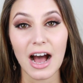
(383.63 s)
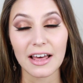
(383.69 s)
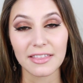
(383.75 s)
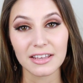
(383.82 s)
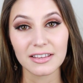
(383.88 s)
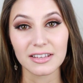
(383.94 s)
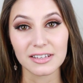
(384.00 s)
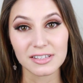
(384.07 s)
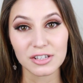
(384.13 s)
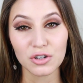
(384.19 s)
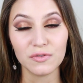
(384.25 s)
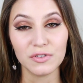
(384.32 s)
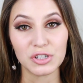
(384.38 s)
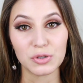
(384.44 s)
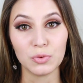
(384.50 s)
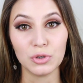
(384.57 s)
I think that
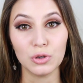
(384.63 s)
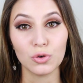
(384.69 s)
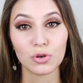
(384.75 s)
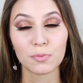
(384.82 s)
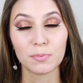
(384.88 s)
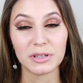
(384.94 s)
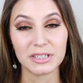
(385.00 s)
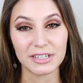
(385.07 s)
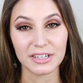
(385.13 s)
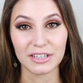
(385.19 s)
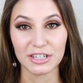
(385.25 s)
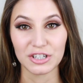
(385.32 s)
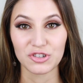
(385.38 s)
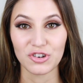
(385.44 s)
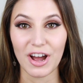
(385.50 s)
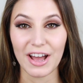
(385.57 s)
silvers would look
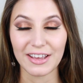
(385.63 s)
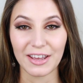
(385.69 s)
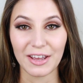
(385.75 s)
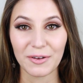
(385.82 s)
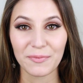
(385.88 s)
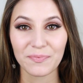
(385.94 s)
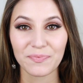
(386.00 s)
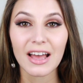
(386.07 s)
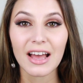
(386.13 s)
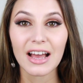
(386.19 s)
particularly striking.